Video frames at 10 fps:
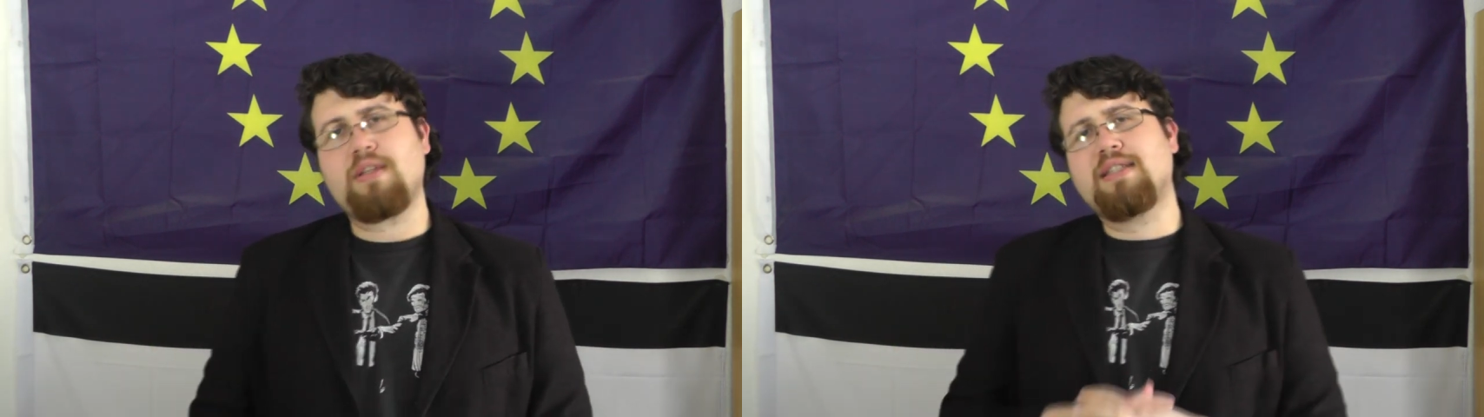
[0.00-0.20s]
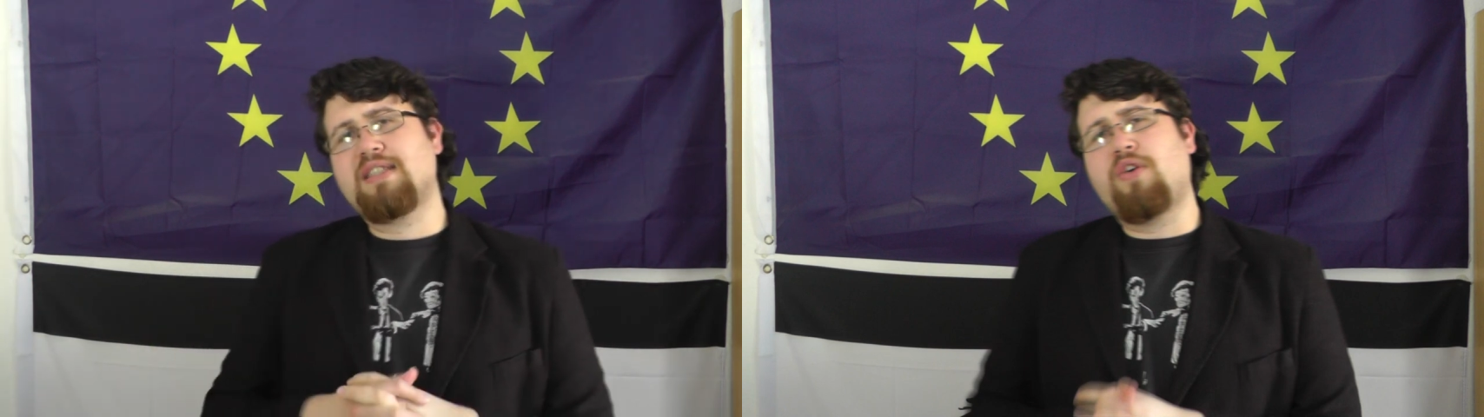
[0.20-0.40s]

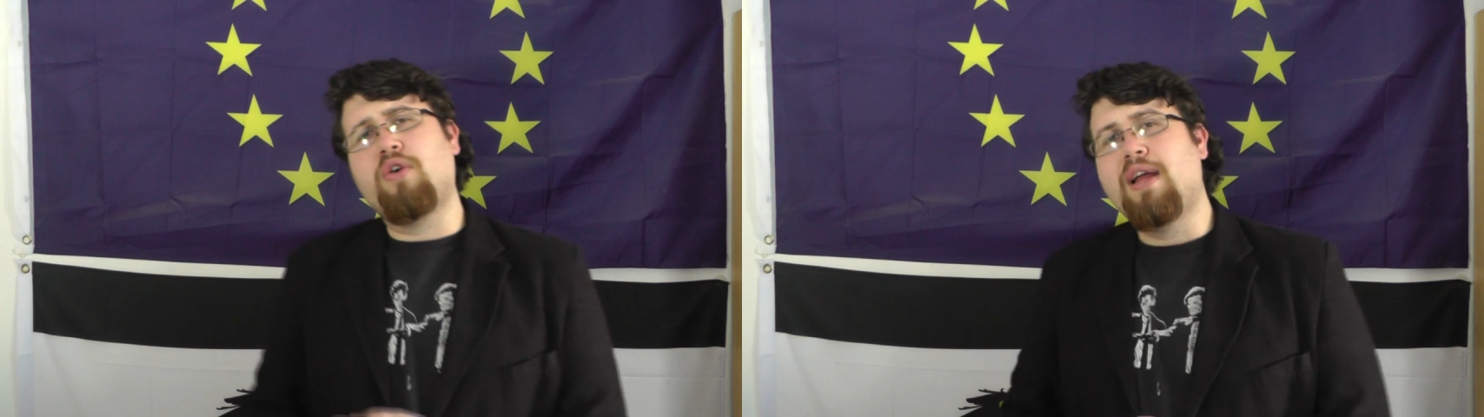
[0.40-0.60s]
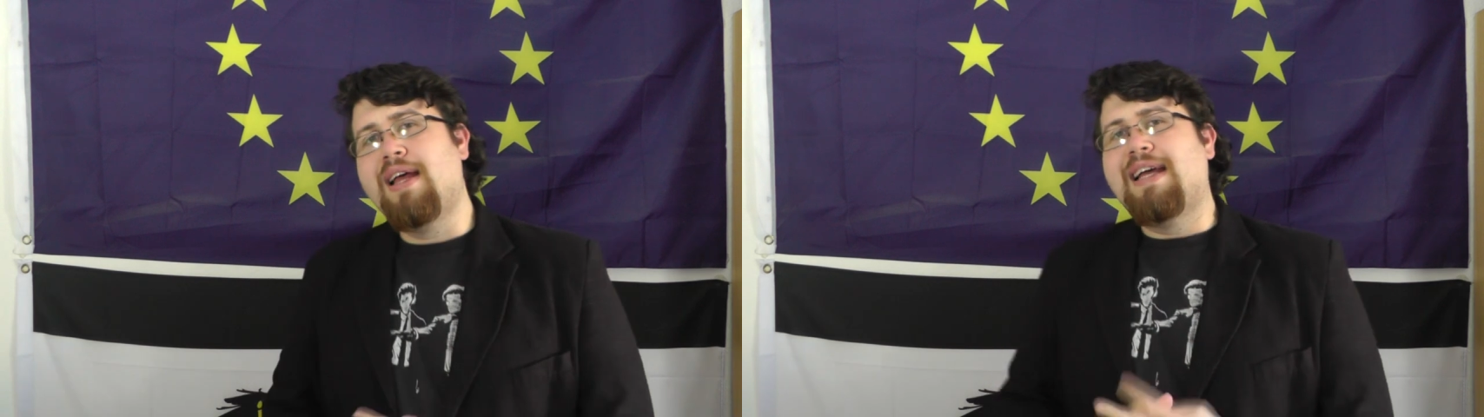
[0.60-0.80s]

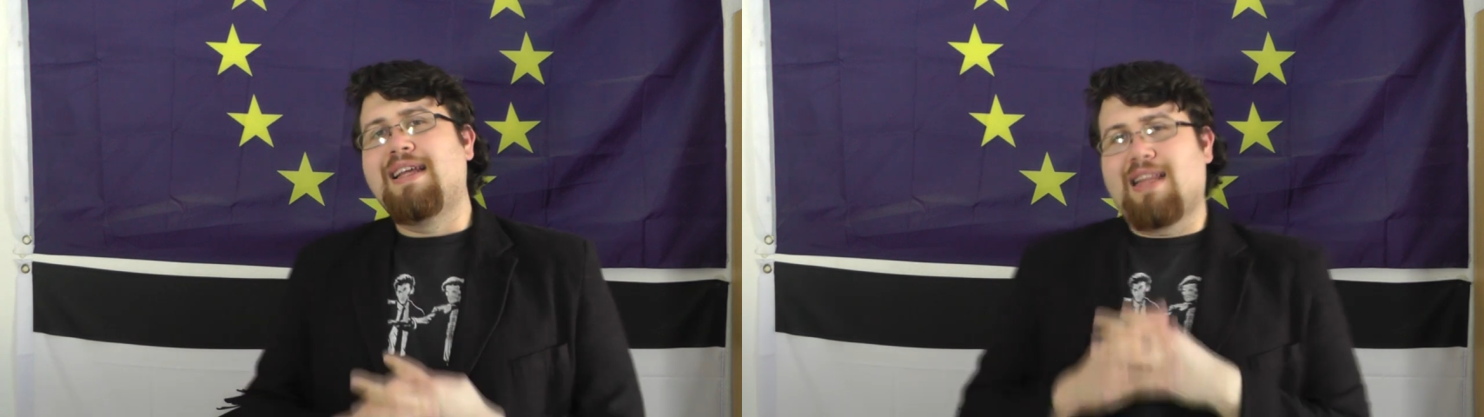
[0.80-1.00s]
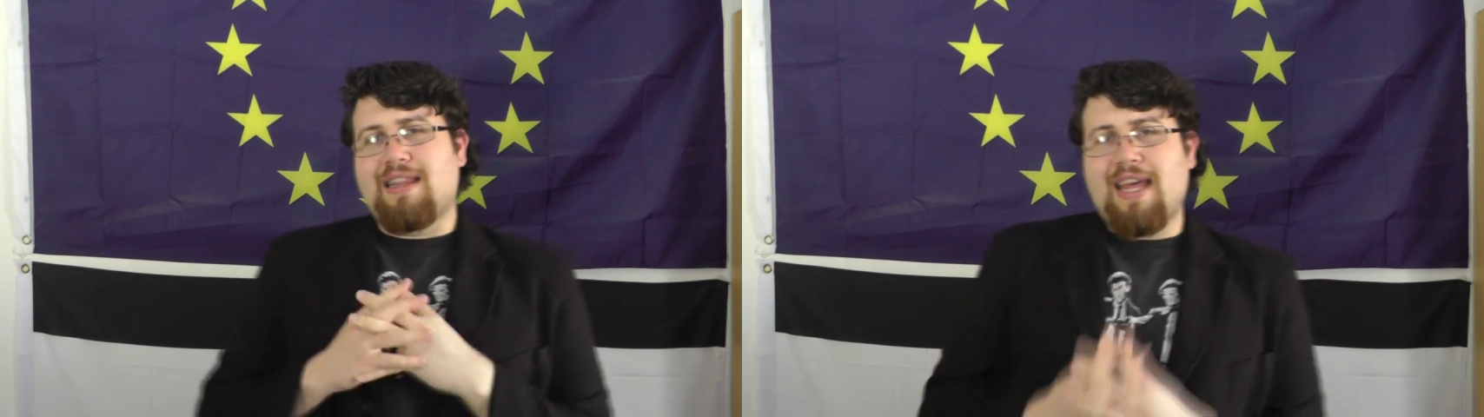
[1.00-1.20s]
So
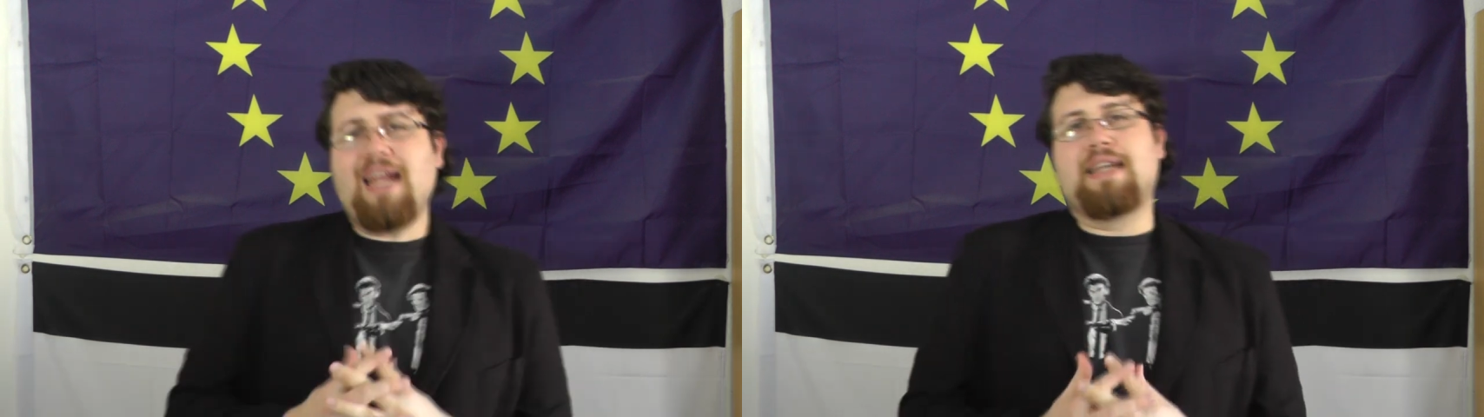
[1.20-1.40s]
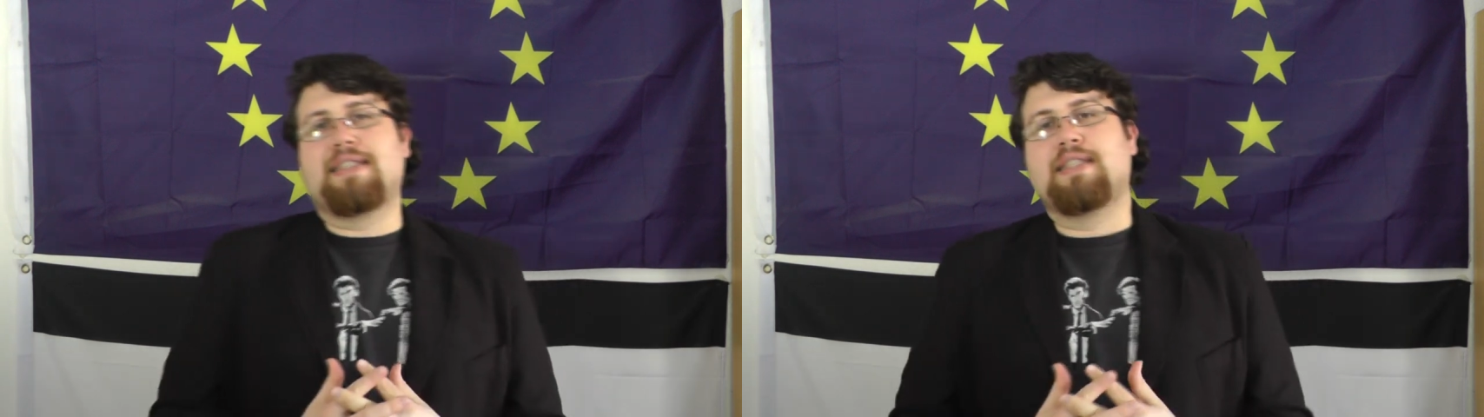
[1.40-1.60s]
the
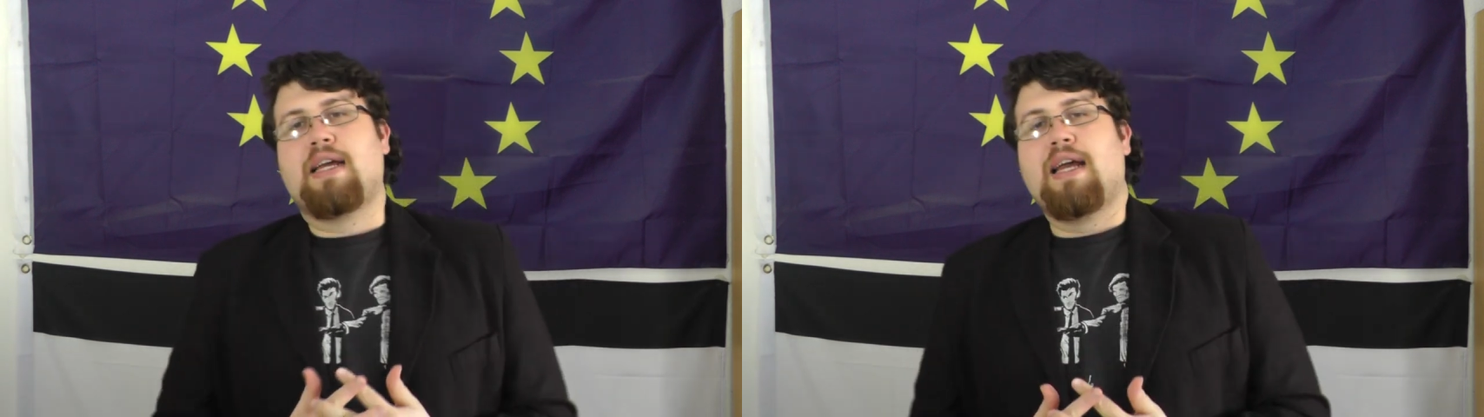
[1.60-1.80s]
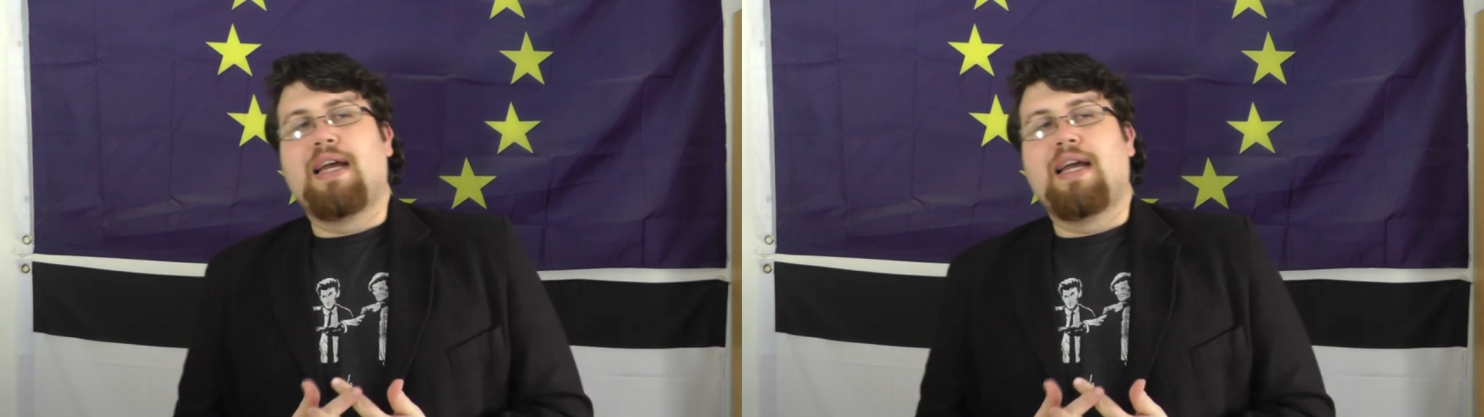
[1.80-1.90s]
thing is,